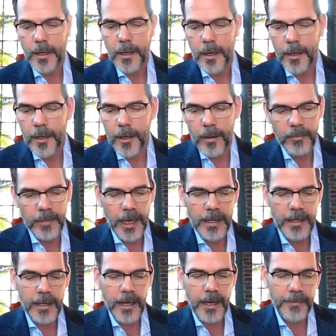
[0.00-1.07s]
um,
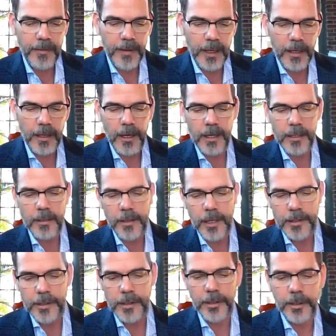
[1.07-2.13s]
like ethnic,
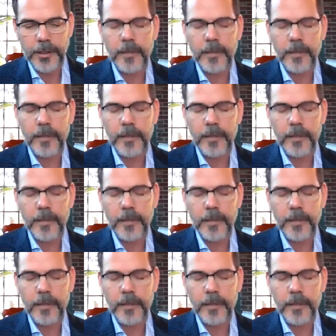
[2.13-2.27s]
ideological,